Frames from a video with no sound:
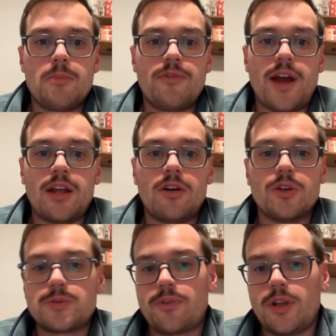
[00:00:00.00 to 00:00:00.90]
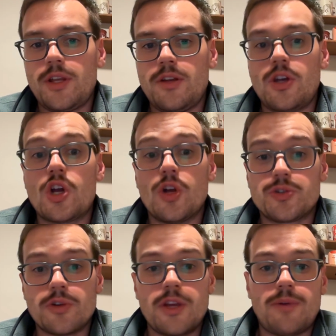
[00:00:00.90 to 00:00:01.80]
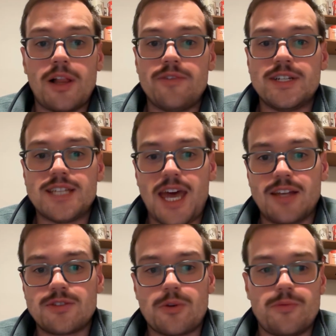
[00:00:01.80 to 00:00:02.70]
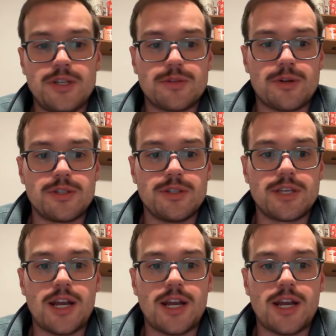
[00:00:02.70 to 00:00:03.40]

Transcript: Providing culturally relevant texts or resources can